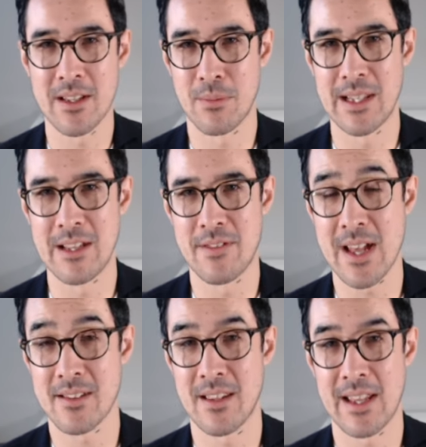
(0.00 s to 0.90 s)
it's believed
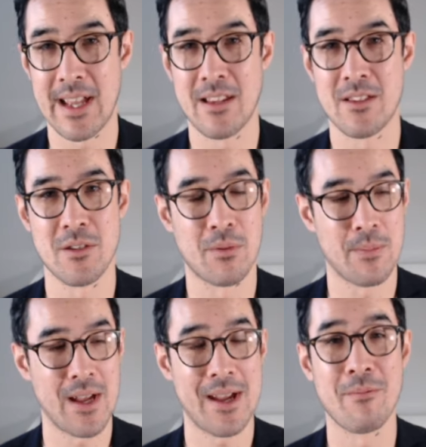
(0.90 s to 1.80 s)
yesterday, to
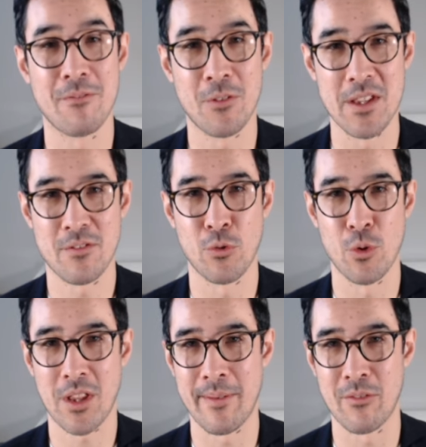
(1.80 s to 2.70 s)
prepare him for this
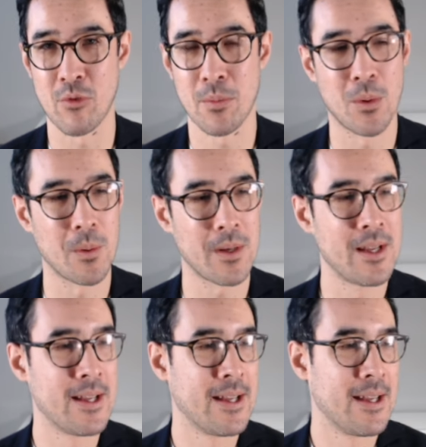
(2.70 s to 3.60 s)
forthcoming report.